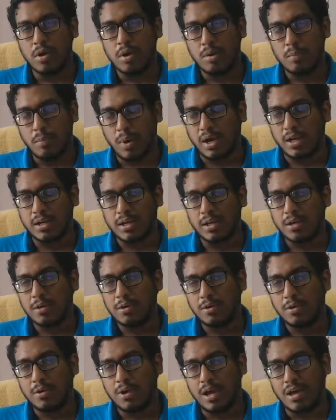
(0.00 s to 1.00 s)
But
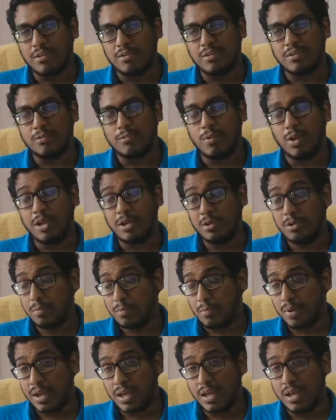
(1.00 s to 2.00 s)
as it's white to
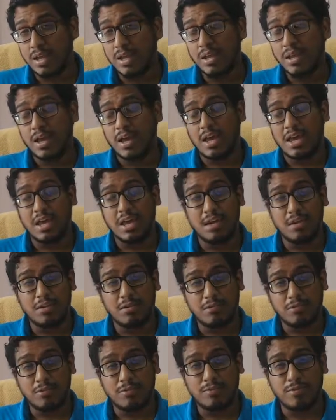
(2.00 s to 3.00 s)
play,
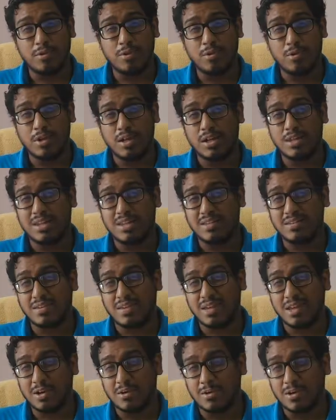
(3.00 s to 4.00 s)
and if you look at this
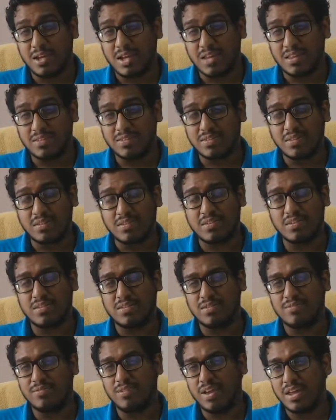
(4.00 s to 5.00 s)
king on h6,
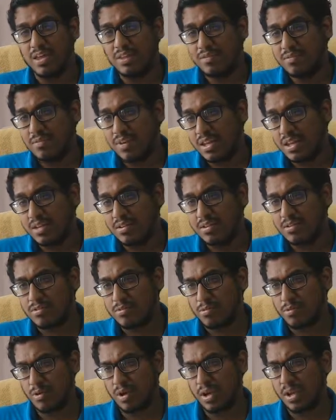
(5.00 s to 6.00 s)
it's very, very
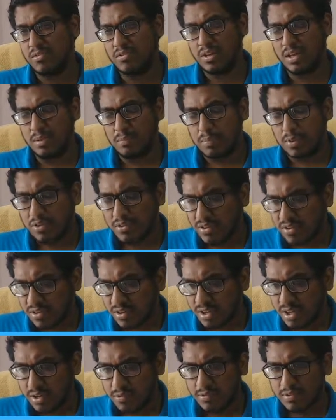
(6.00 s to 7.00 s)
strangely
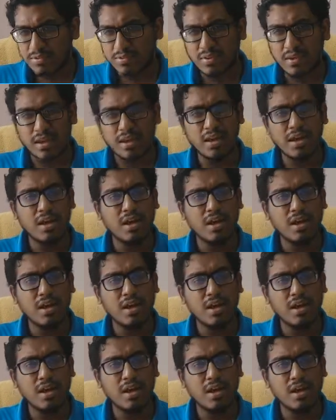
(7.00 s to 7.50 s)
positioned, I would say,